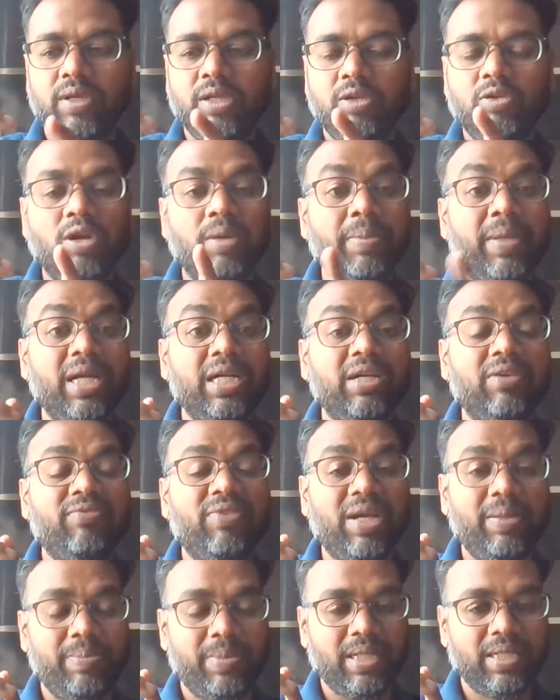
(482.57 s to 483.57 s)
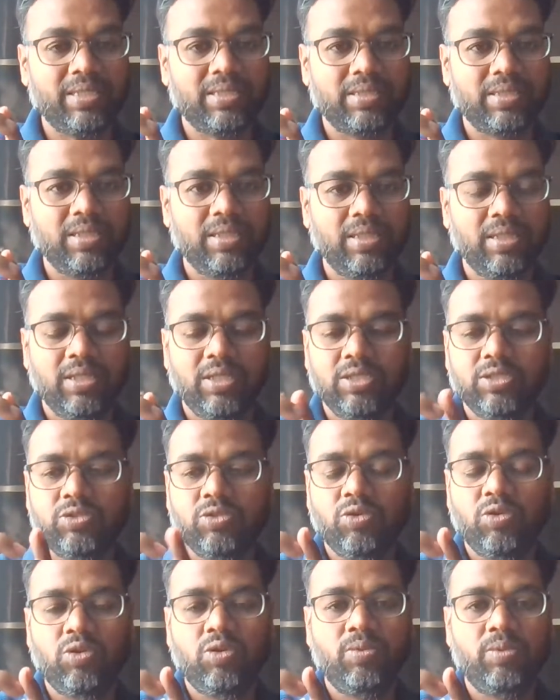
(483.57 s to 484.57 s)
you have created 5 tasks.
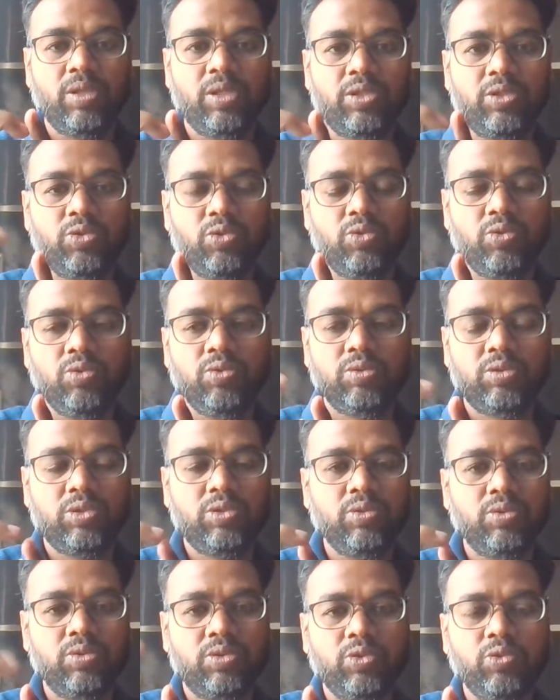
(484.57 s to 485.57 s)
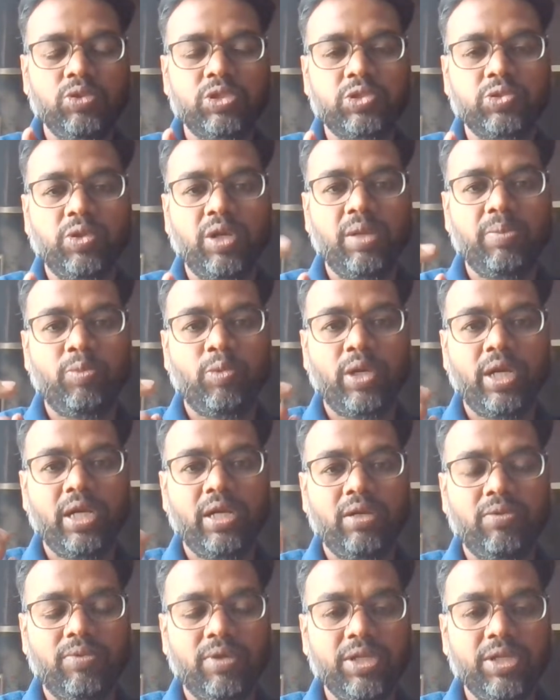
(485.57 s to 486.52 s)
So two story point.